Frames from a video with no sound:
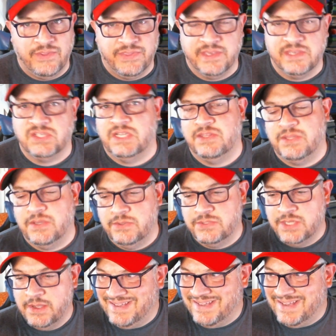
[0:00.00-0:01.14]
that they sent those.
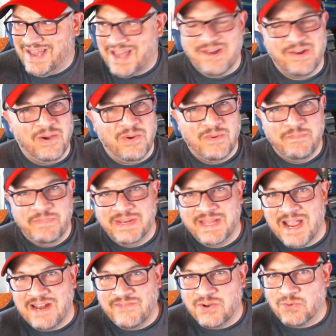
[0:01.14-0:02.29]
I don't know, been
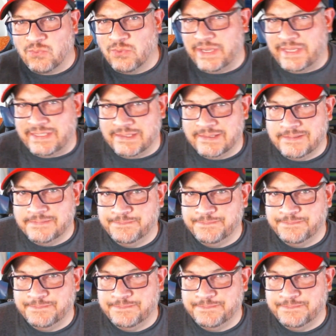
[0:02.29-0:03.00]
kind of in a rut.